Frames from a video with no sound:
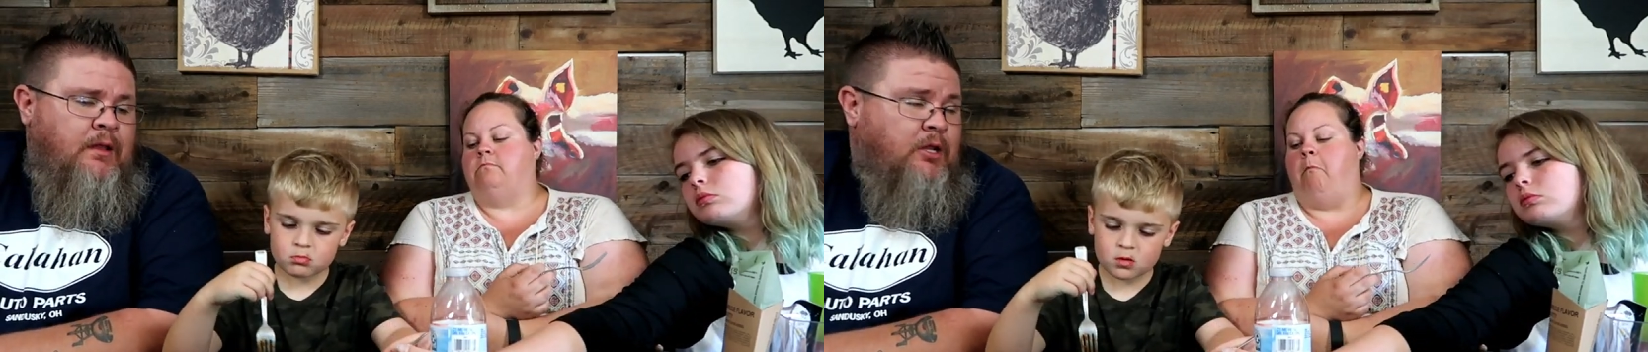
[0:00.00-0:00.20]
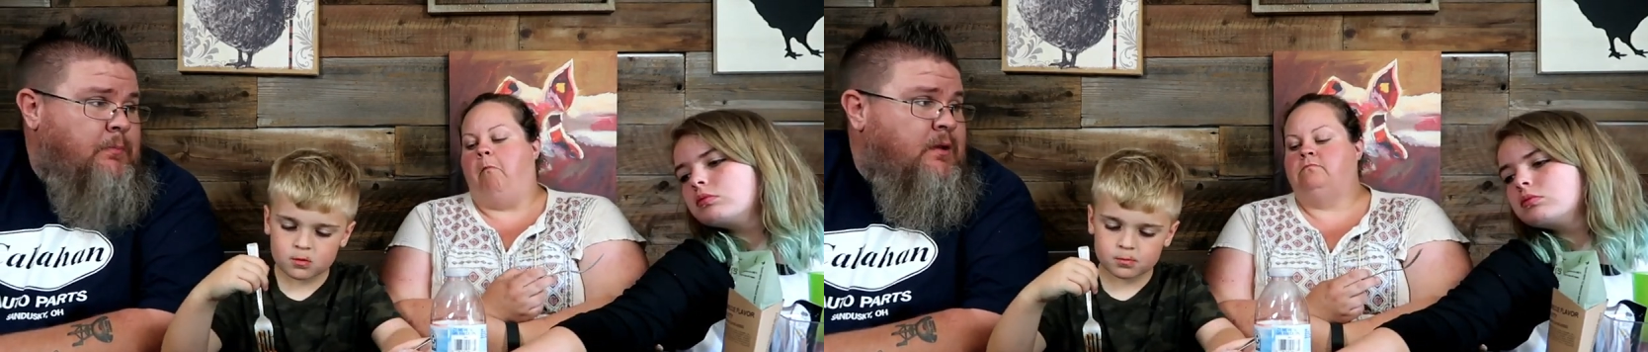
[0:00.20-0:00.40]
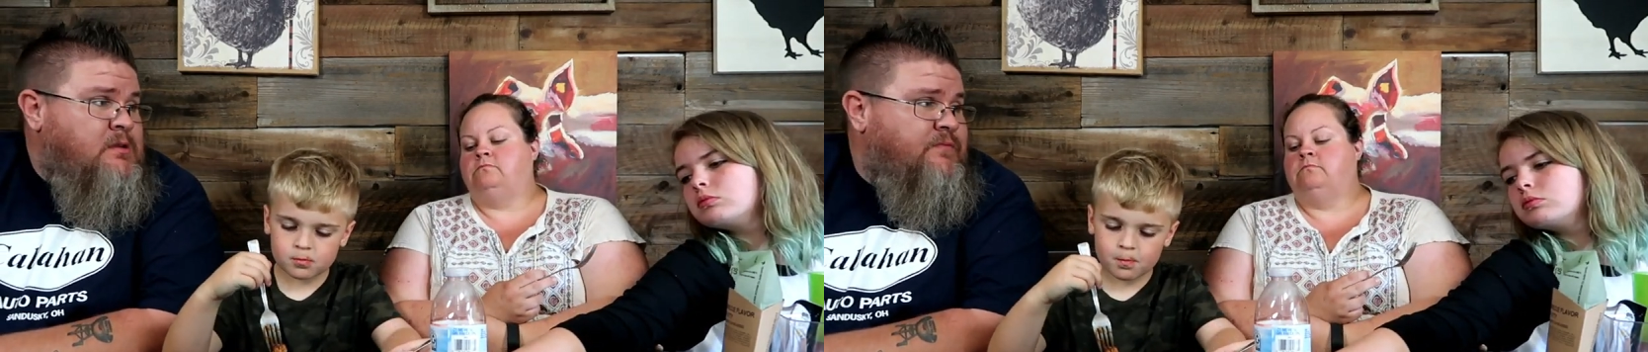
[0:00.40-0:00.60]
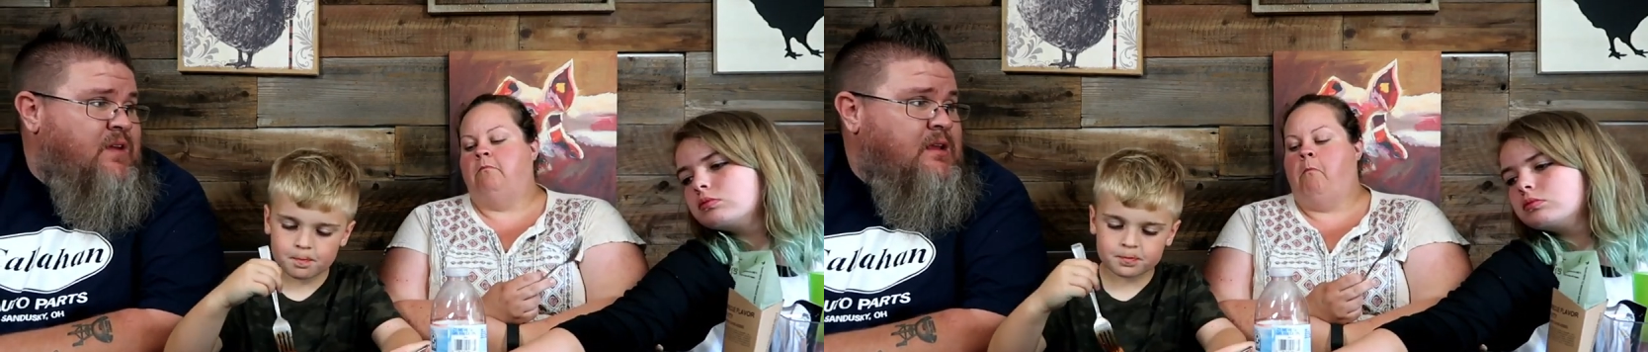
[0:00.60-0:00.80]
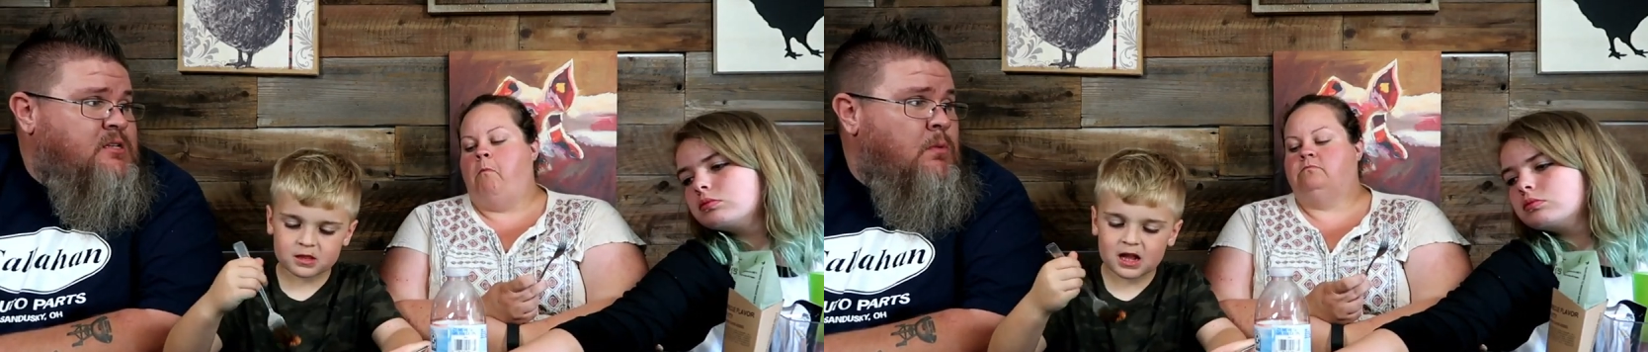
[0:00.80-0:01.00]
Speaker 1: a little bit of
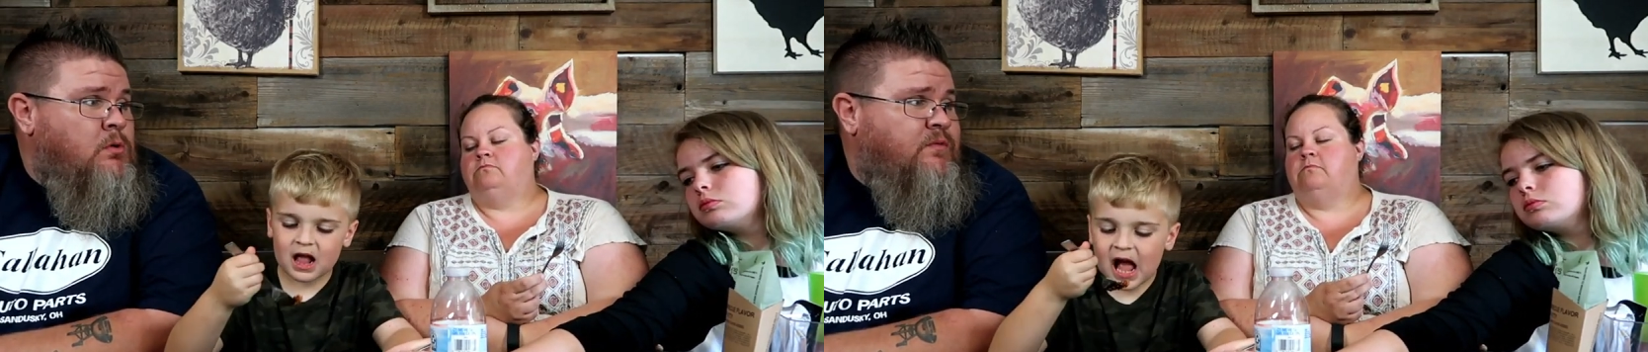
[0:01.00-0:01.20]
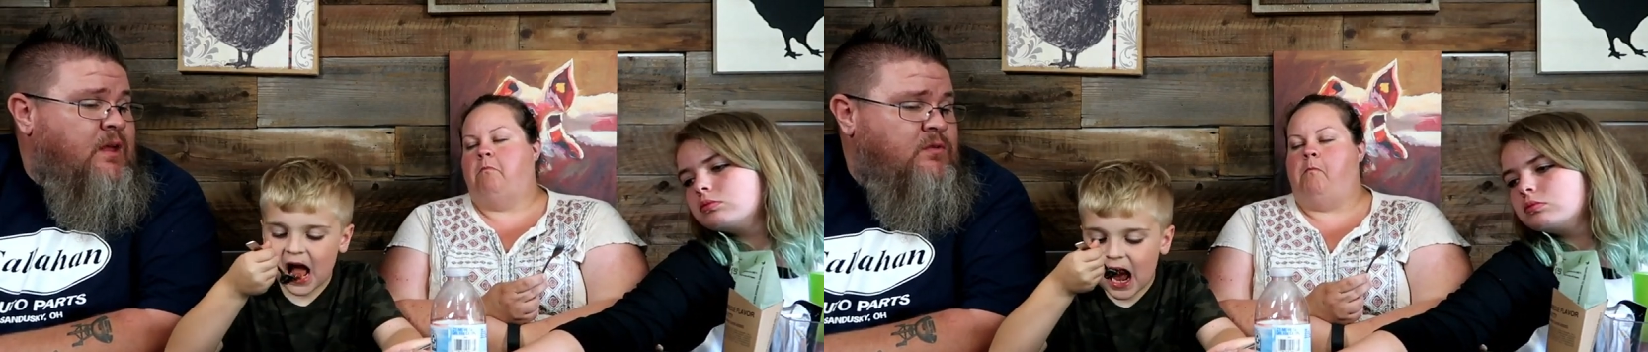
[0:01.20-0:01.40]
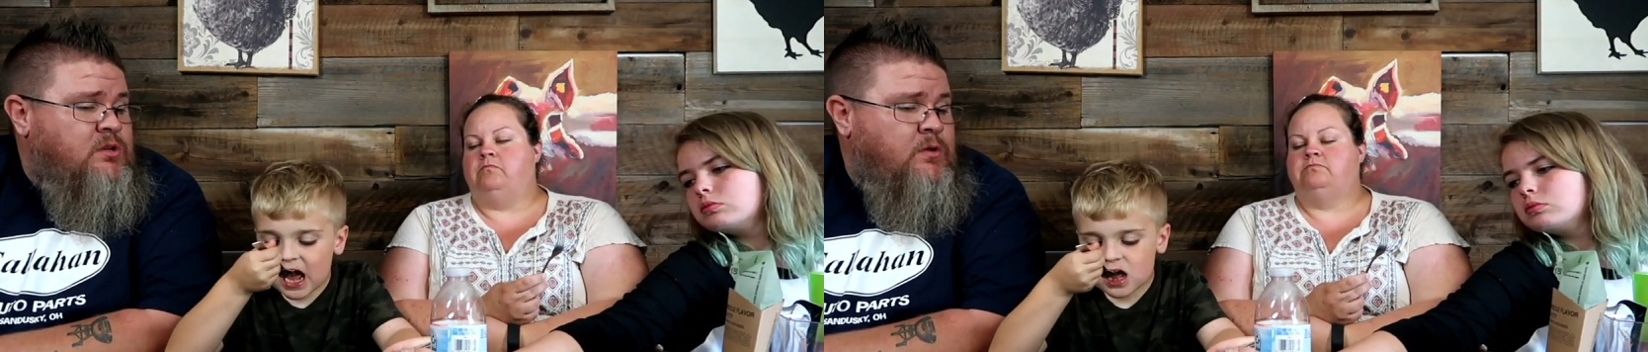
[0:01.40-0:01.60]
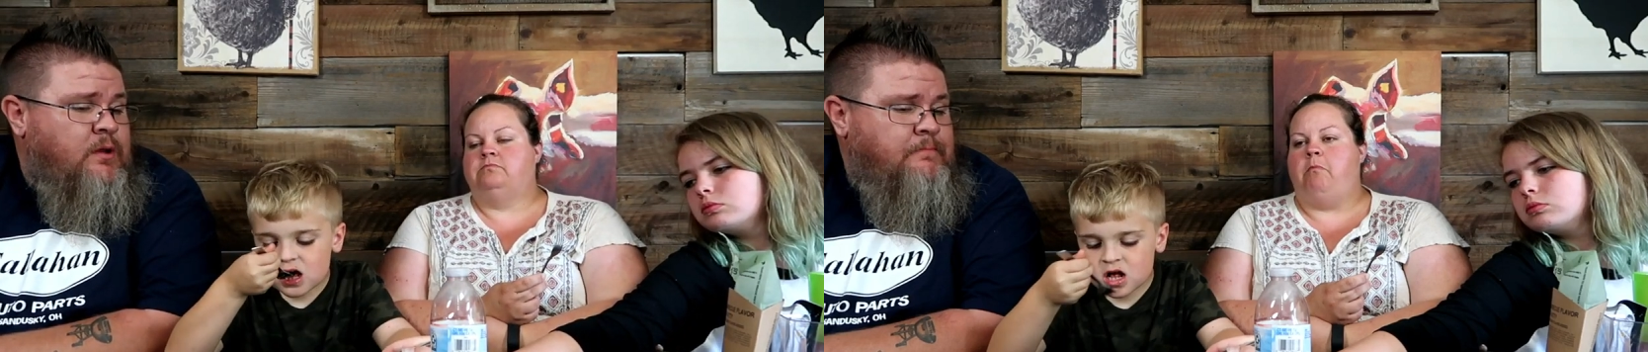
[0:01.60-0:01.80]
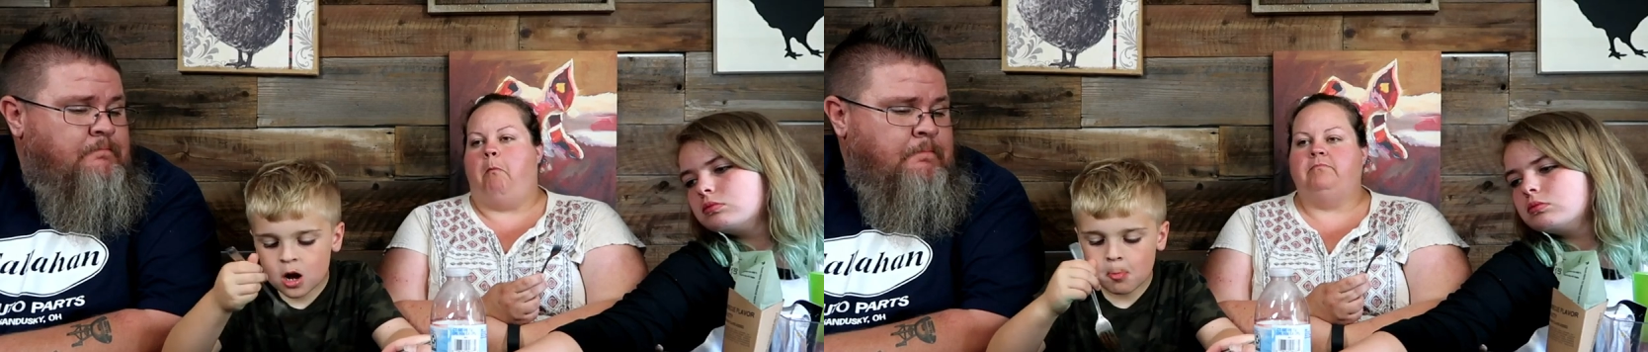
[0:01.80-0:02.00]
fake smoke flavor to
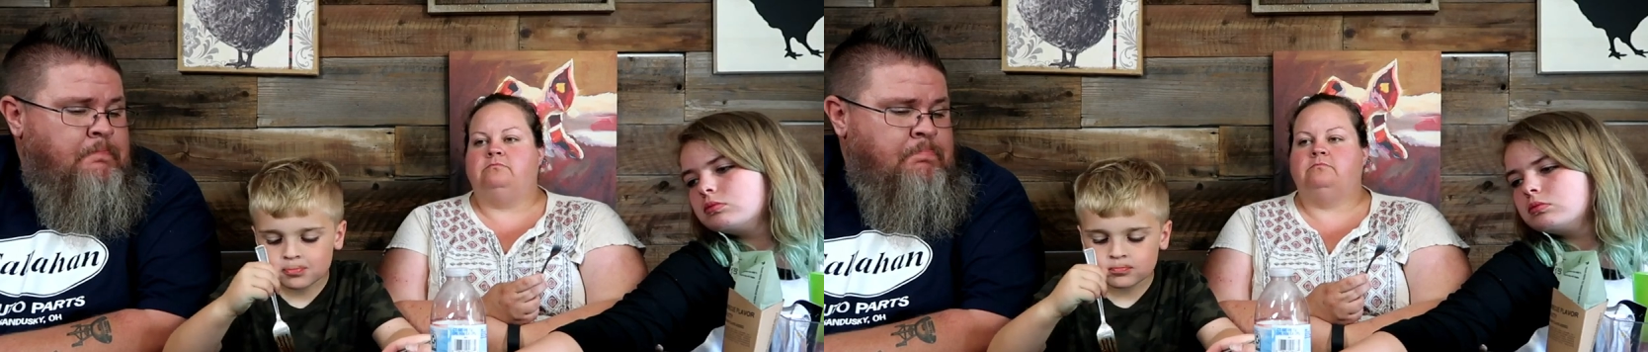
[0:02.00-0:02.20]
it.